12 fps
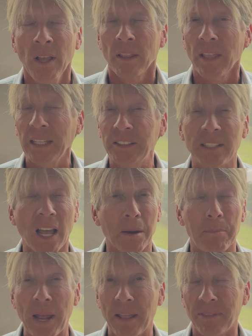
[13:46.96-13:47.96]
That's not a
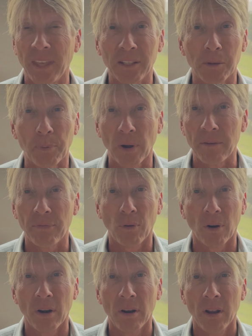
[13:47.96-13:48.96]
bad thing to pray
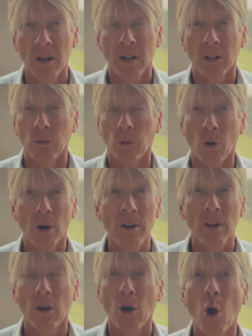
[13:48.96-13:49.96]
for. Lord,
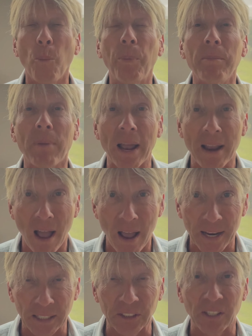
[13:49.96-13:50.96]
open my
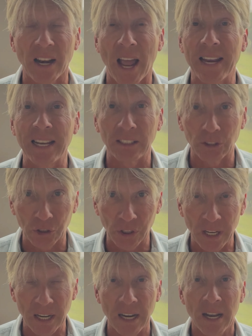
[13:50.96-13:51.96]
eyes that I can
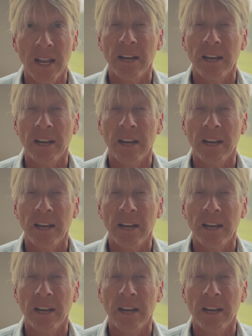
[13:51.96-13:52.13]
see.